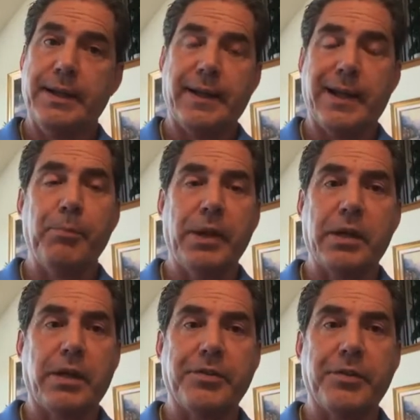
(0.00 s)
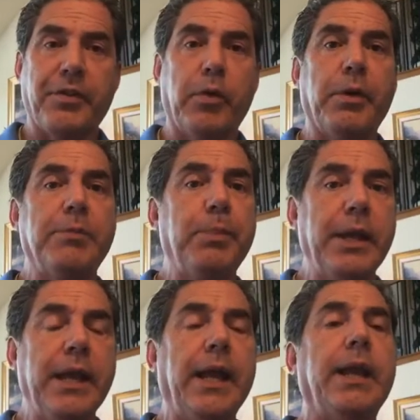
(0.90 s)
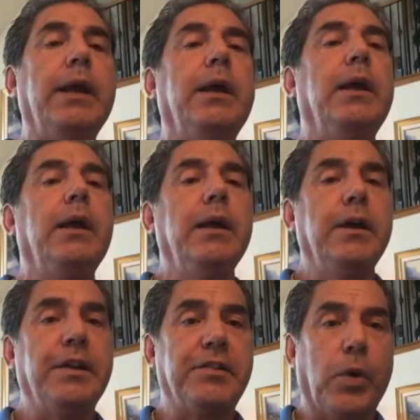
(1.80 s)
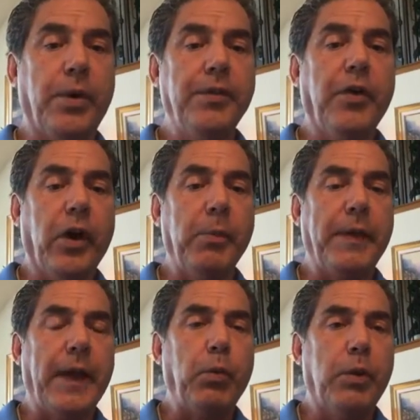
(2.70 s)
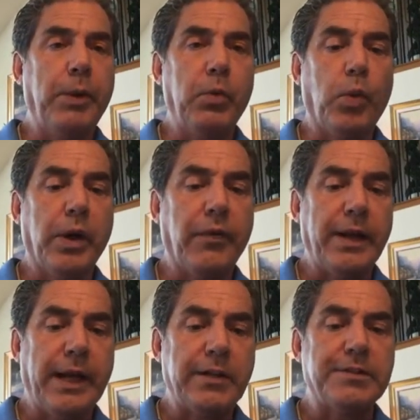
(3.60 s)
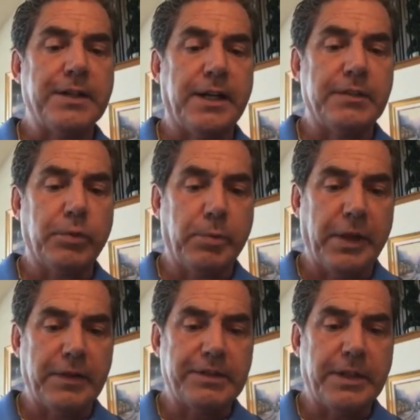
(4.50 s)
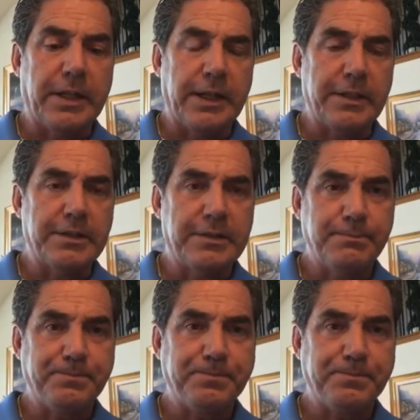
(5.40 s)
That can be claustrophobic. But again, it's going to vary, but that would be one of the downsides, would be the size.